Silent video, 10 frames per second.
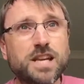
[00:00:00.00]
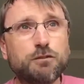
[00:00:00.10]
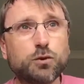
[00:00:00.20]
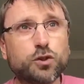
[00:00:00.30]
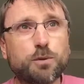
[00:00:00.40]
You
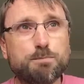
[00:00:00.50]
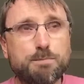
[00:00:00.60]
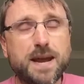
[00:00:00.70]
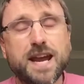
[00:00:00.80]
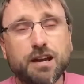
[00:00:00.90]
also got
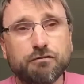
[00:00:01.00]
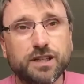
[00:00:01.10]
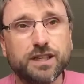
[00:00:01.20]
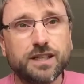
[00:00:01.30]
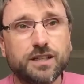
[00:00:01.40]

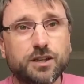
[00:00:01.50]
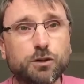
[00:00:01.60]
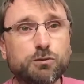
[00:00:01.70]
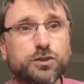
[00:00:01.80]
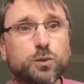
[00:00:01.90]
Mary,
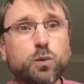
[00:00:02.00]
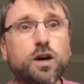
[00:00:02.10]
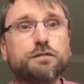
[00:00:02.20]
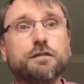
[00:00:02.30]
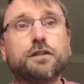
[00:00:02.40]
who is the
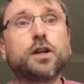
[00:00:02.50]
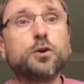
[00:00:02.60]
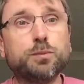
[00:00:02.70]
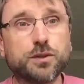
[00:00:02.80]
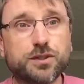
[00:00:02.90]
wife of
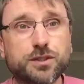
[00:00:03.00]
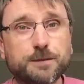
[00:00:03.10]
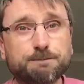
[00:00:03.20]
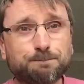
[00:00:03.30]
Clopas.